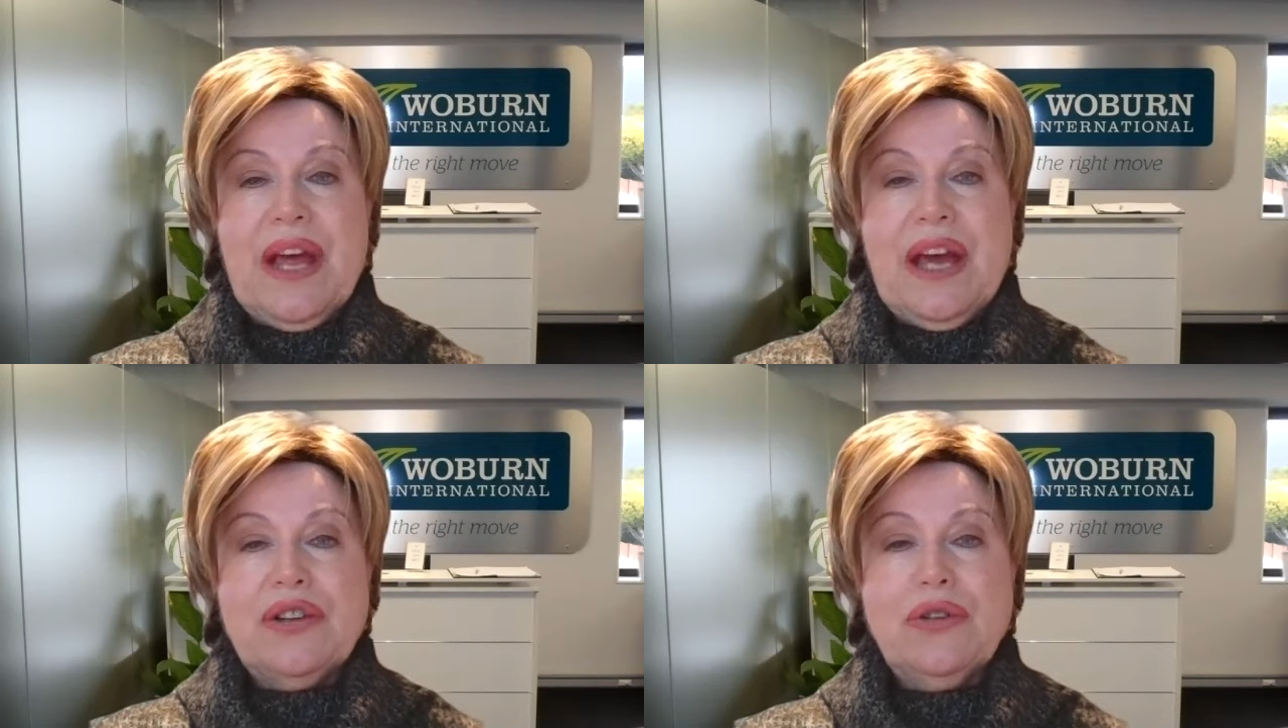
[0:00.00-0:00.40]

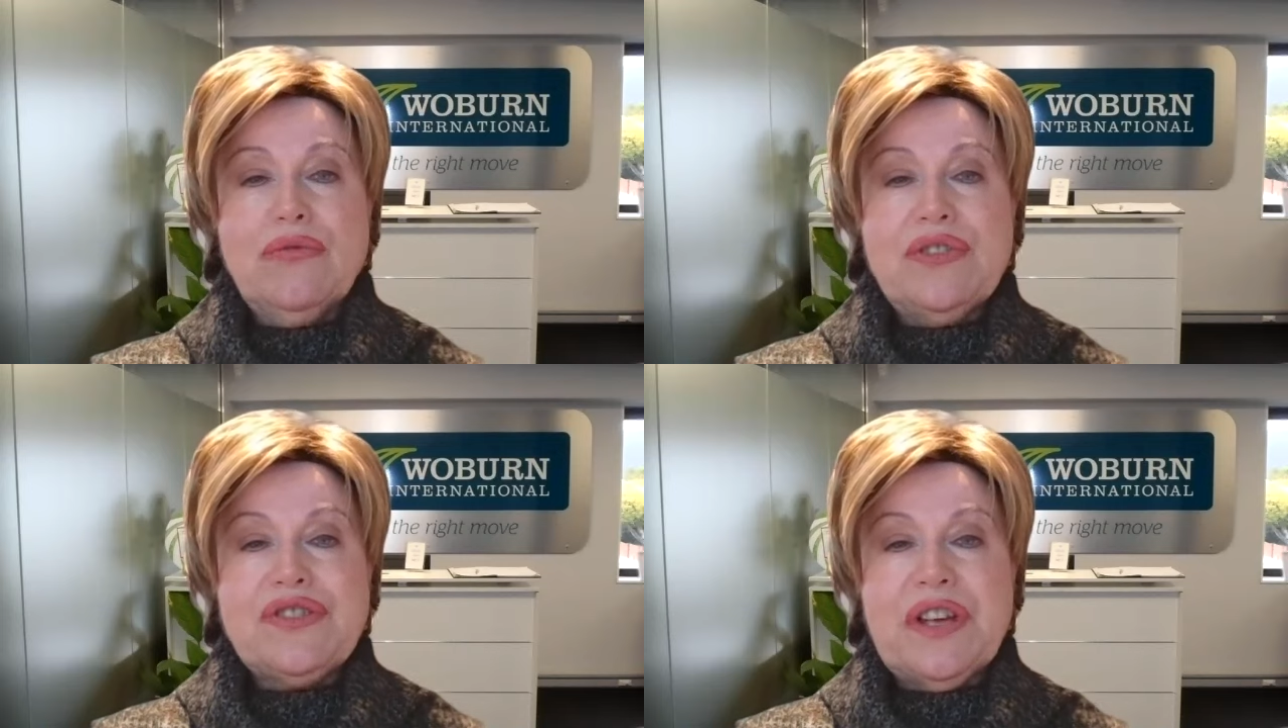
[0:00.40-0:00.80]
And you're
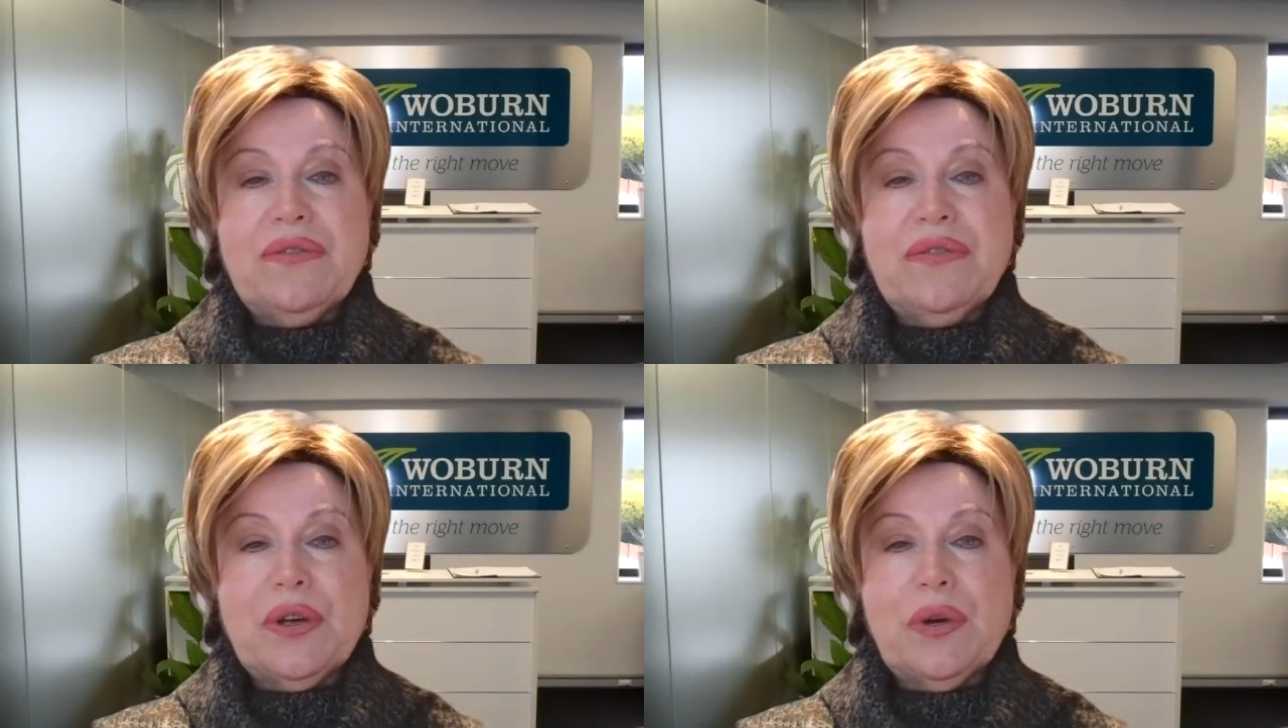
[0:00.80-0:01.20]

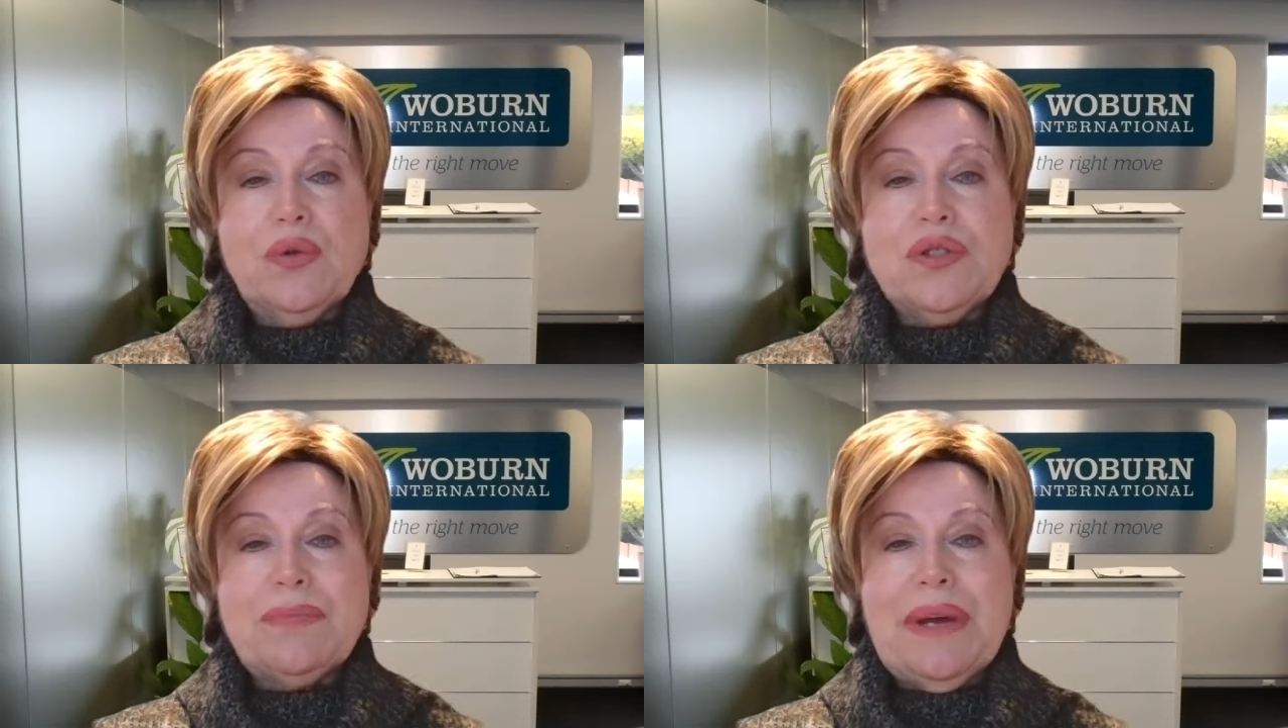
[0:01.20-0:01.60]
receiving an
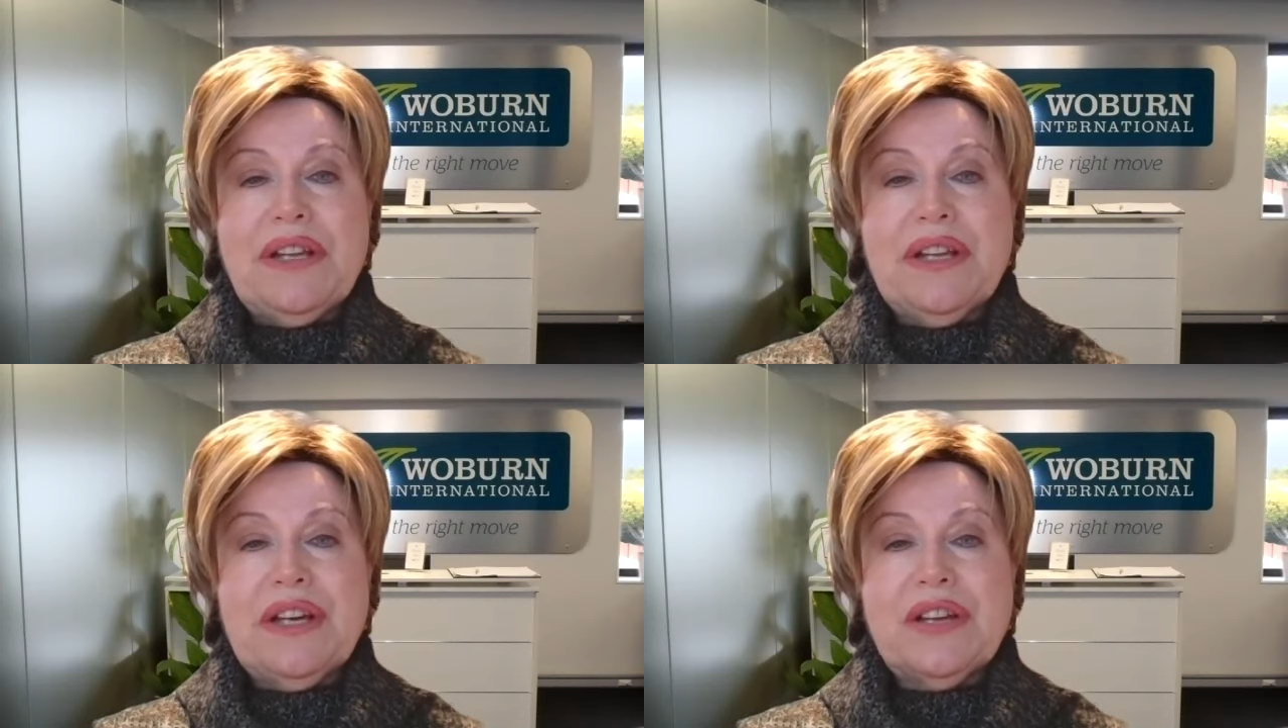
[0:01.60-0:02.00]

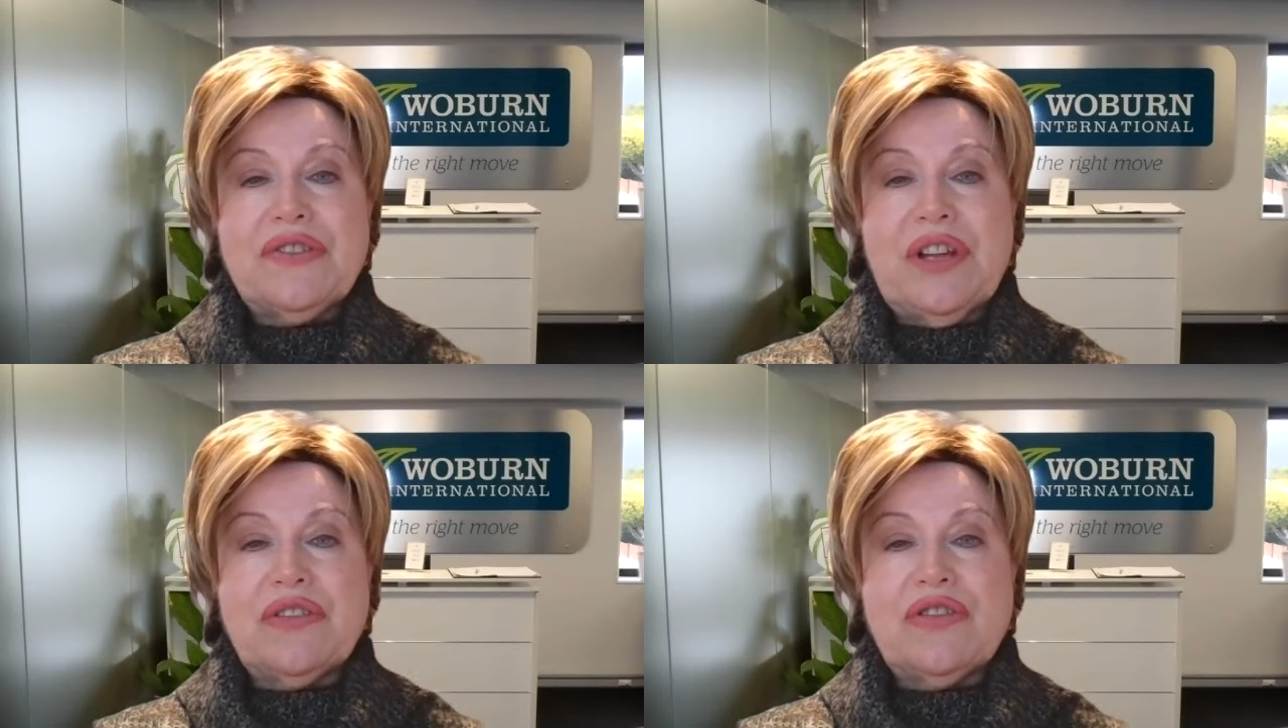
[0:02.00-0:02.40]
automatic
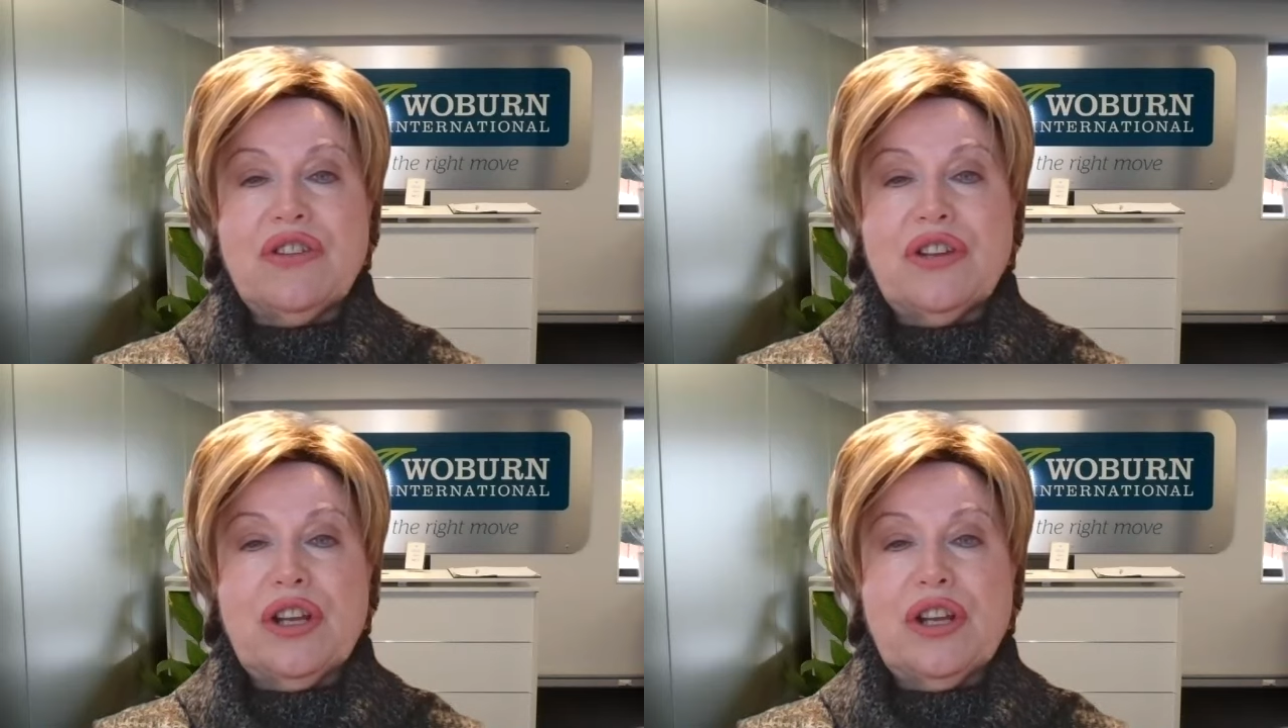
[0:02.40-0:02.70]
extension